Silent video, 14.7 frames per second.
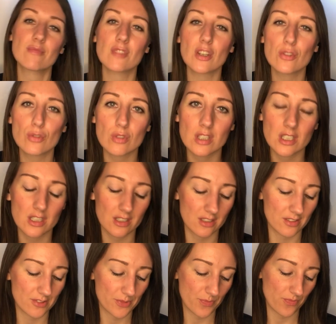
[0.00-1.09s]
It's really
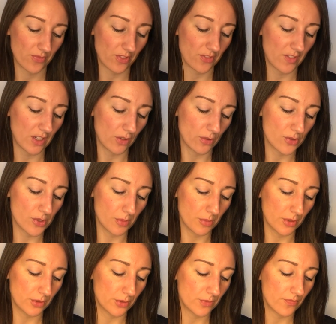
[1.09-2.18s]
nice. It's very
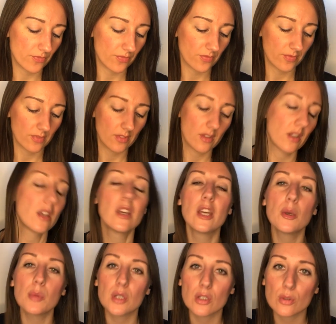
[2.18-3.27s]
autumnal.
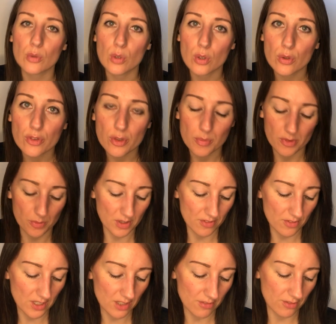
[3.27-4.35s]
You know, autumn is my
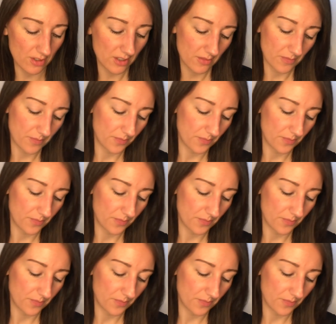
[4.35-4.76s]
favourite.